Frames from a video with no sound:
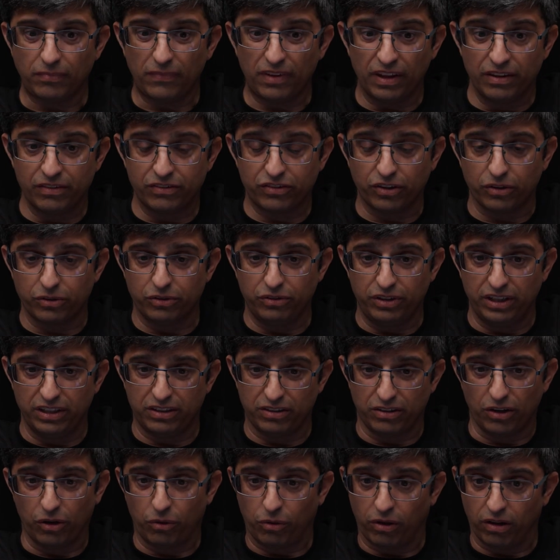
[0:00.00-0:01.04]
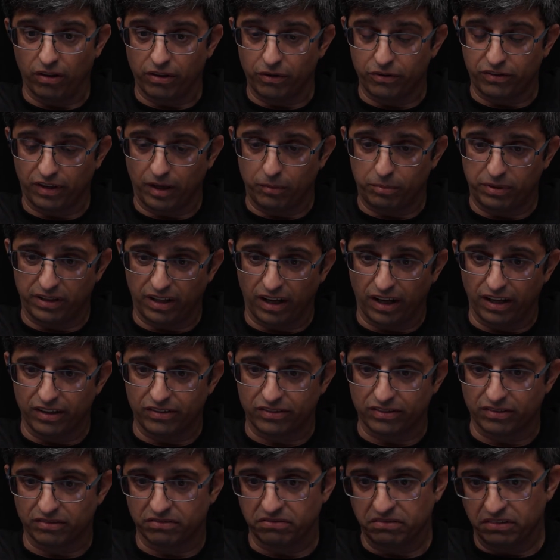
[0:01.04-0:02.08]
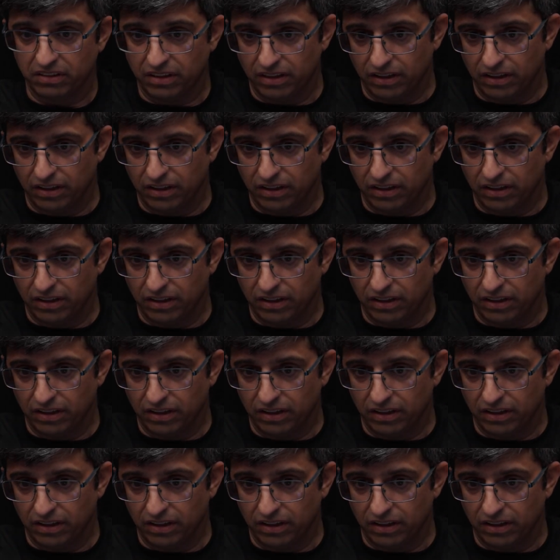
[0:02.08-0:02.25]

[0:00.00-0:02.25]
and so you need to know all those APIs, and